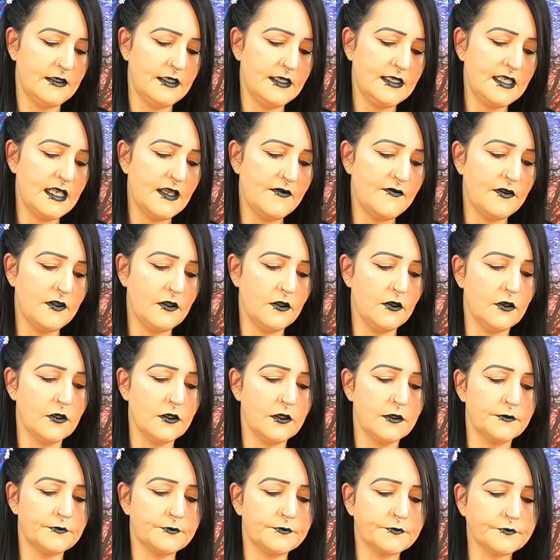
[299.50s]
Let's have a
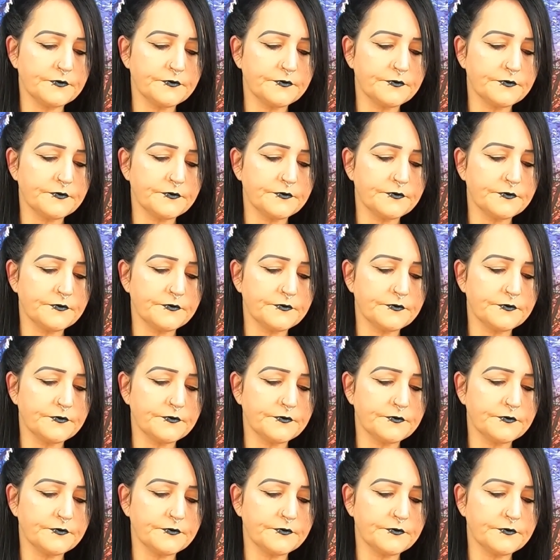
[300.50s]
look.